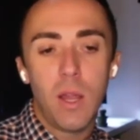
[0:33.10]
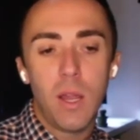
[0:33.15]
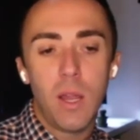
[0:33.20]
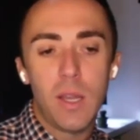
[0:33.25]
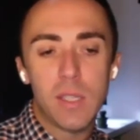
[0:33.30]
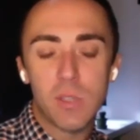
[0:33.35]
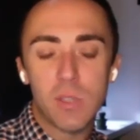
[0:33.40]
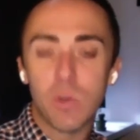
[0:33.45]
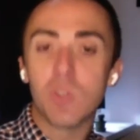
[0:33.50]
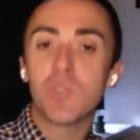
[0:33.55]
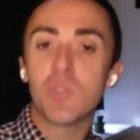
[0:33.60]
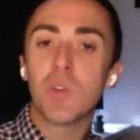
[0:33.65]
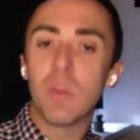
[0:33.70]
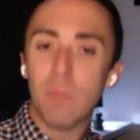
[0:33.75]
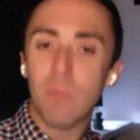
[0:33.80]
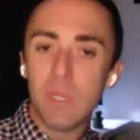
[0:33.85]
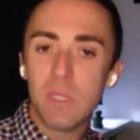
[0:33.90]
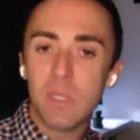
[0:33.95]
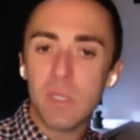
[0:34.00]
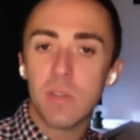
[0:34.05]
sort of
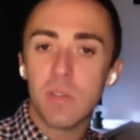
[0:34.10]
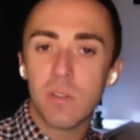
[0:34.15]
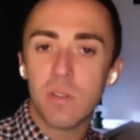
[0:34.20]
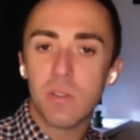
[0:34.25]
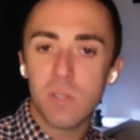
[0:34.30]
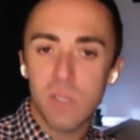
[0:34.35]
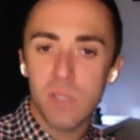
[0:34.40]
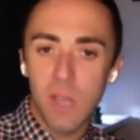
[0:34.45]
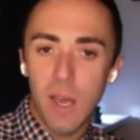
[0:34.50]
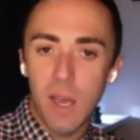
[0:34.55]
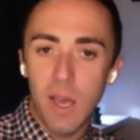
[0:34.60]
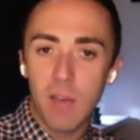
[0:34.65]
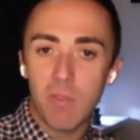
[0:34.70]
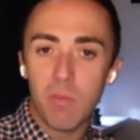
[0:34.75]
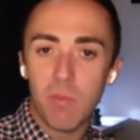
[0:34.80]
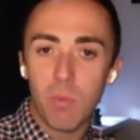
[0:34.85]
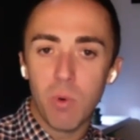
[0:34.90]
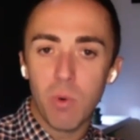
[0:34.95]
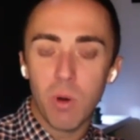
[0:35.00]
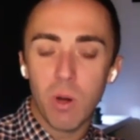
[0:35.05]
treatment centers that have
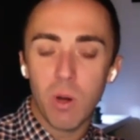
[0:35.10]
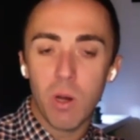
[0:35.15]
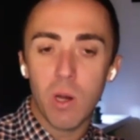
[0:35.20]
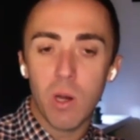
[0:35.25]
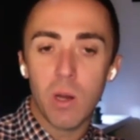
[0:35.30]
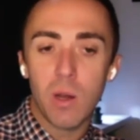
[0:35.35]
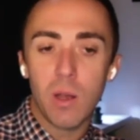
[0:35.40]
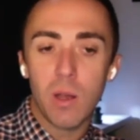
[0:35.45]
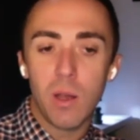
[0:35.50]
more